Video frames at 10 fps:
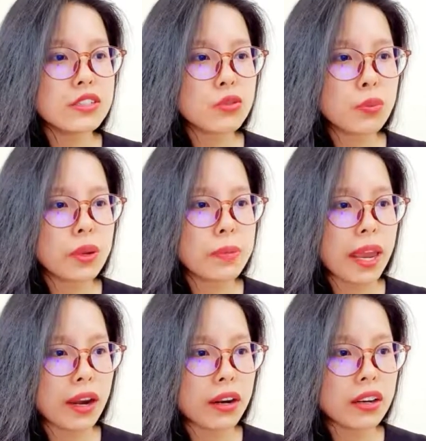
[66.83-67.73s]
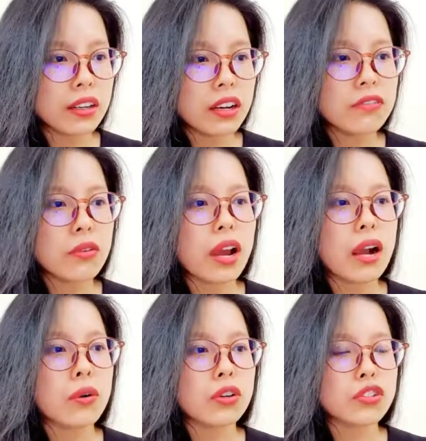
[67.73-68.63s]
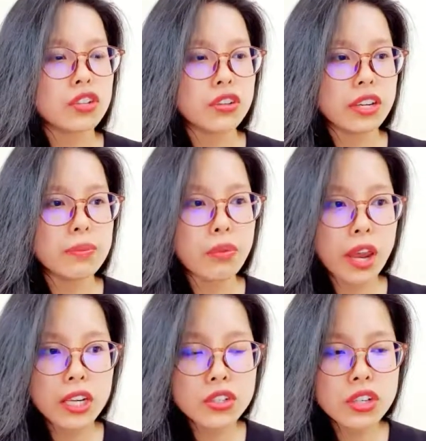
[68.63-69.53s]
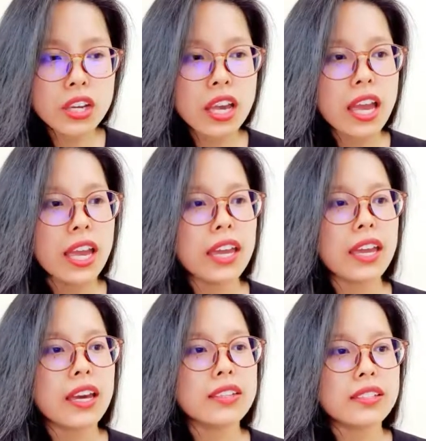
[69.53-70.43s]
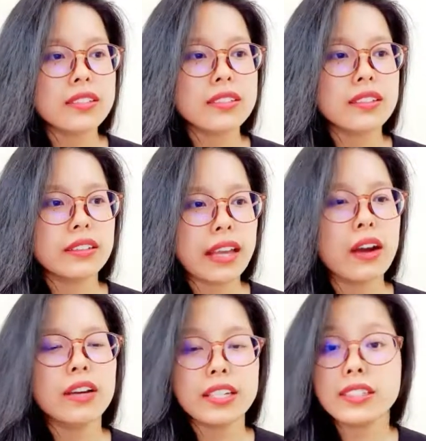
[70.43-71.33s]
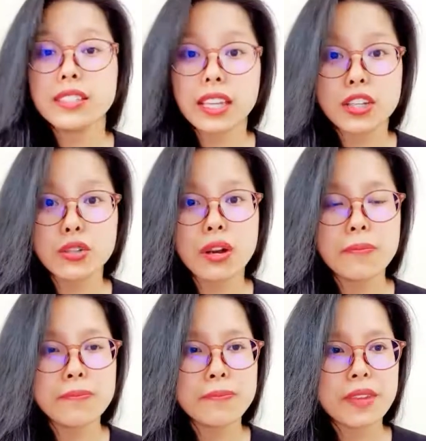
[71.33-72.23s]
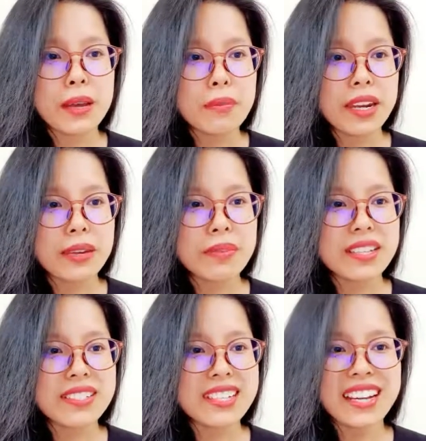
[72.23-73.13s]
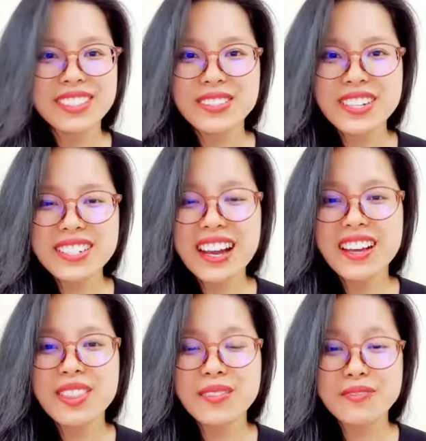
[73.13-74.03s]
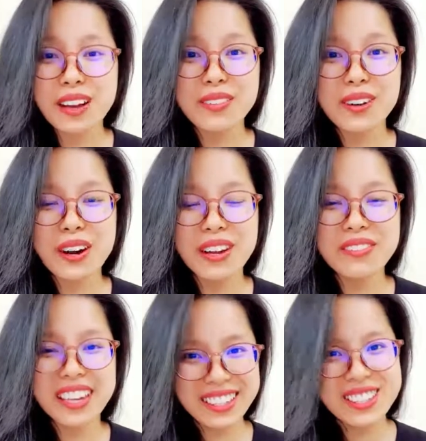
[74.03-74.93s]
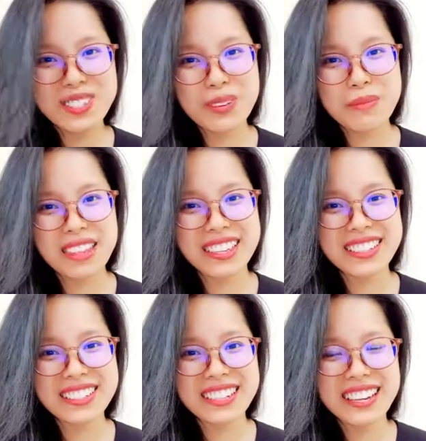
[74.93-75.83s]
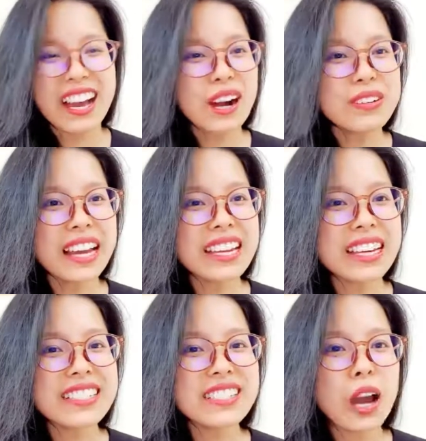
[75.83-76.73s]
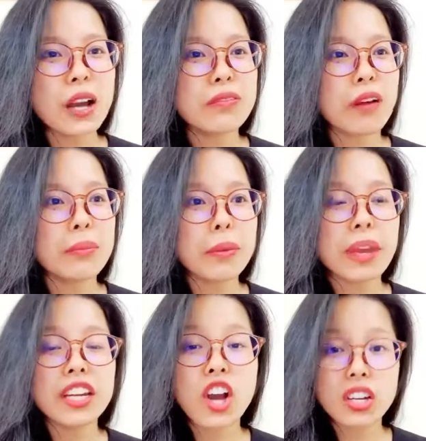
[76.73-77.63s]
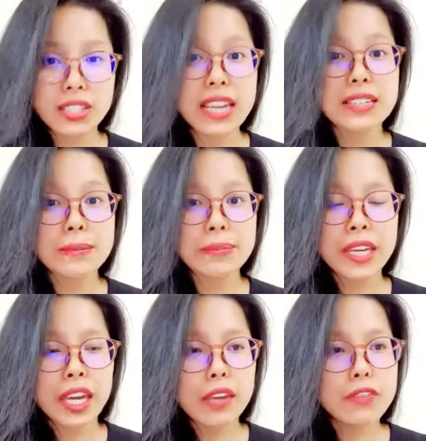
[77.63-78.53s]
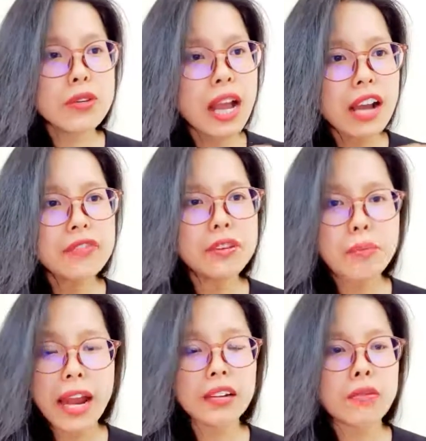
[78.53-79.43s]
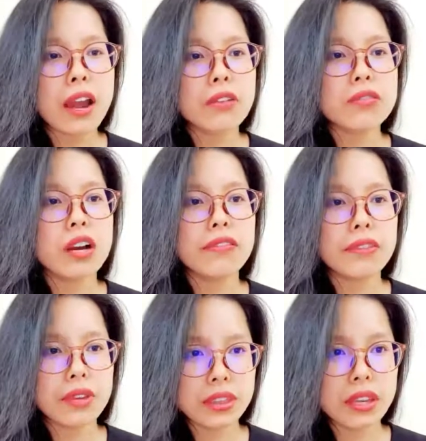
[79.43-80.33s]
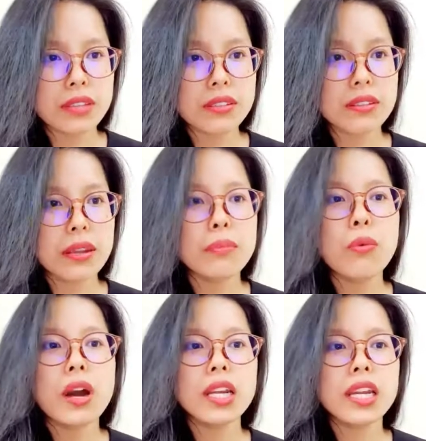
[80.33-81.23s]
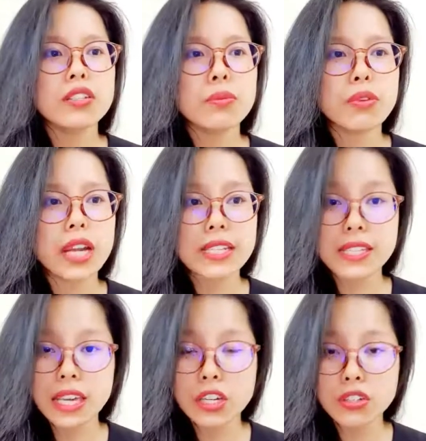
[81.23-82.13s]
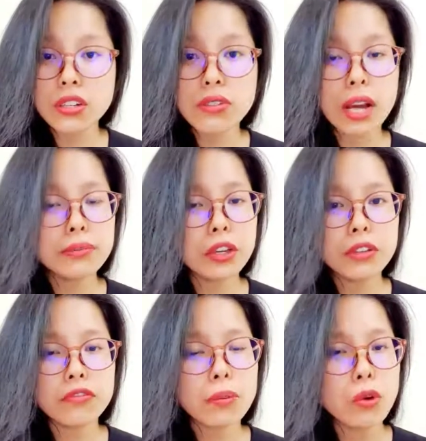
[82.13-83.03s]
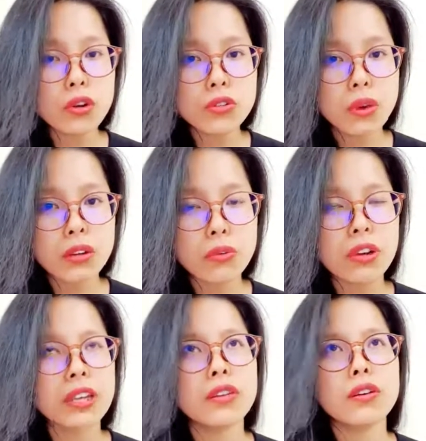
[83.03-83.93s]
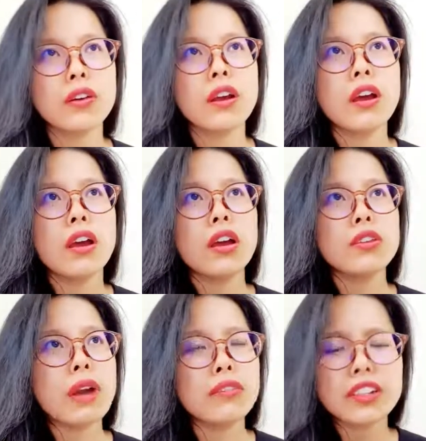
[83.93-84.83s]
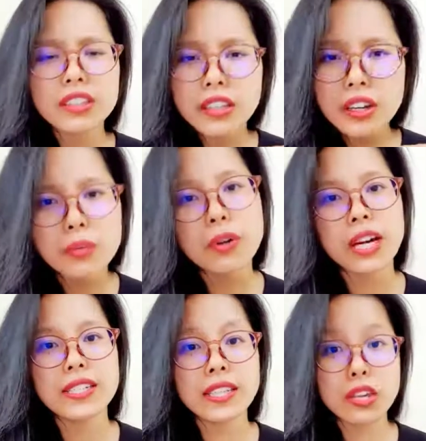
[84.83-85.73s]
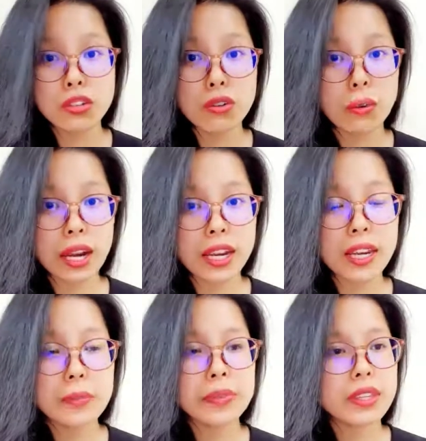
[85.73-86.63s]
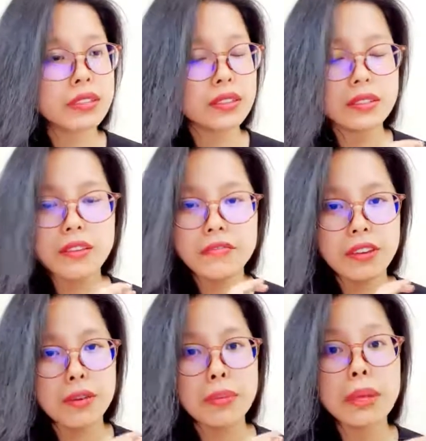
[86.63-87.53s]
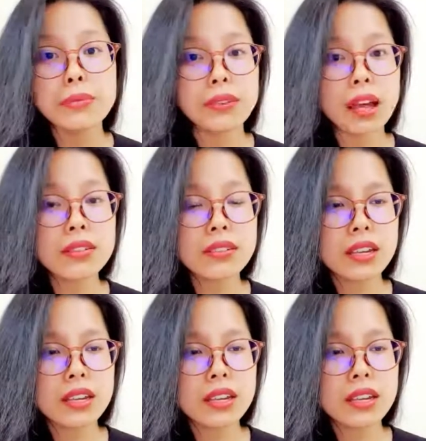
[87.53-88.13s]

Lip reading: prepare for our journey branch. And this now is a schedule. My name is Trang Teresa, the founder of English Tree Method. Okay, let's start from the main content. If you have the background of 3 things, number 1 is your pronunciation you have learned from course 1, or either you have a clear pronunciation already. This is a very big plus.